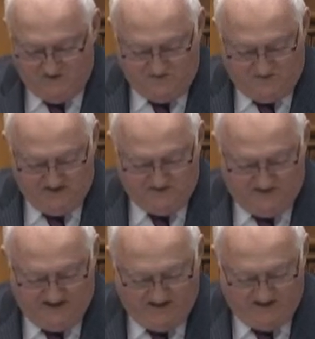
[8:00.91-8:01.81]

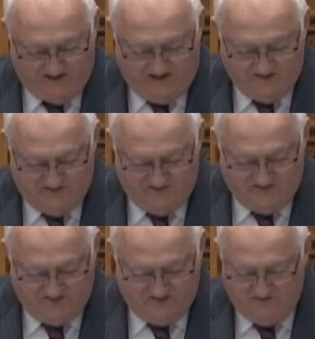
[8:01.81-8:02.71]
responsible health care
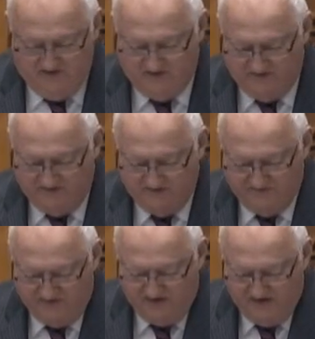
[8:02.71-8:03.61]
system in the region.
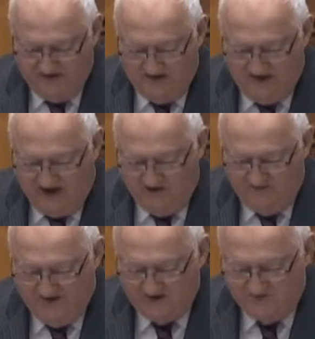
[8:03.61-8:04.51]
Our
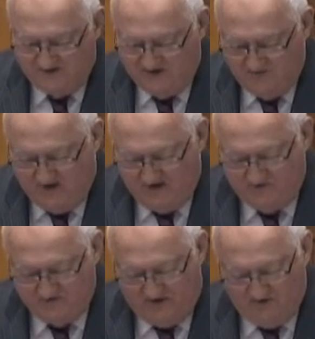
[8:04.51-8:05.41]
investments at the
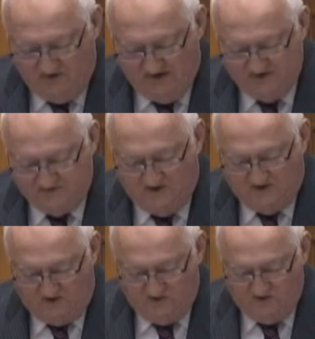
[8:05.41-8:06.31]
Brockville General Hospital
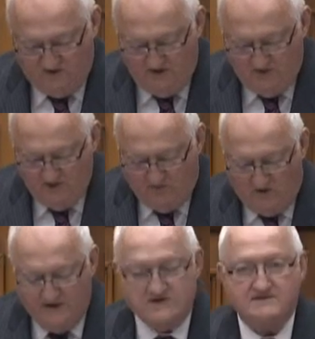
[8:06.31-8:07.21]
include
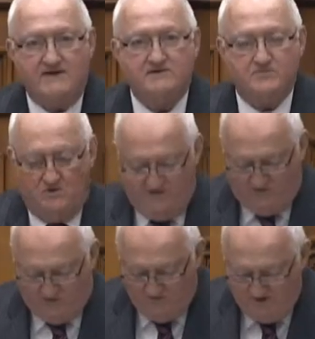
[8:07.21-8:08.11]
more than
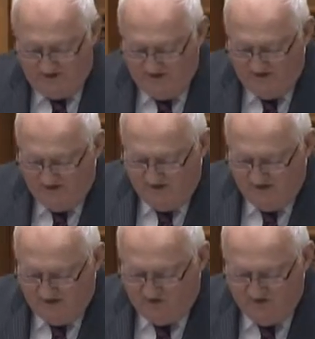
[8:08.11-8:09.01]
$7.4 million
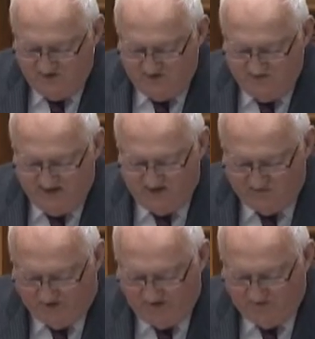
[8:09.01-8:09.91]
increase in base
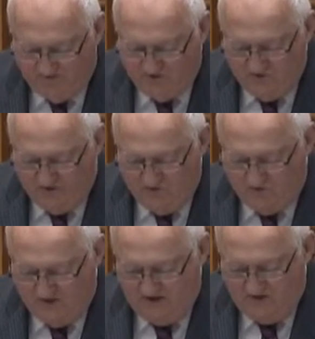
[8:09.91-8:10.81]
funding from
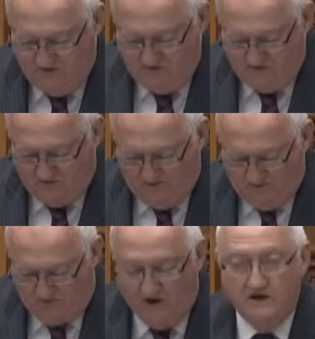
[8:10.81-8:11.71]
2003 to
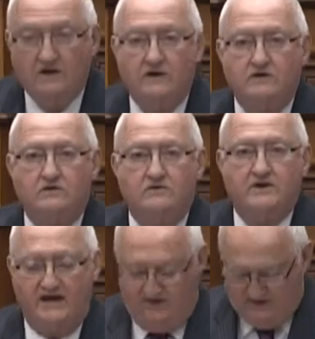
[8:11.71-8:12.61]
2004 to
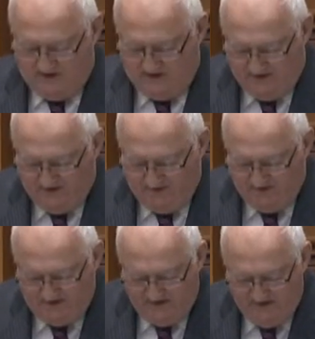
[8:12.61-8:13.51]

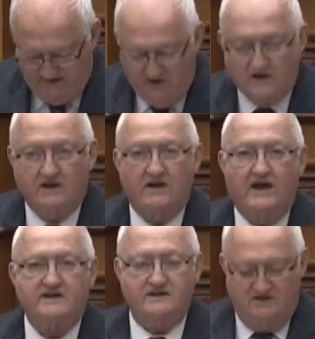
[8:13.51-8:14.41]
2010-11, nearly a
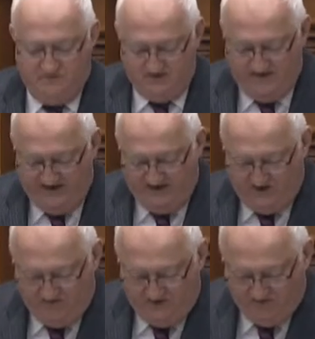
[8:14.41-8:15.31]
19%
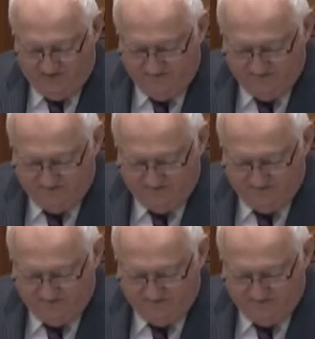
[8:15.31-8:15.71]
increase.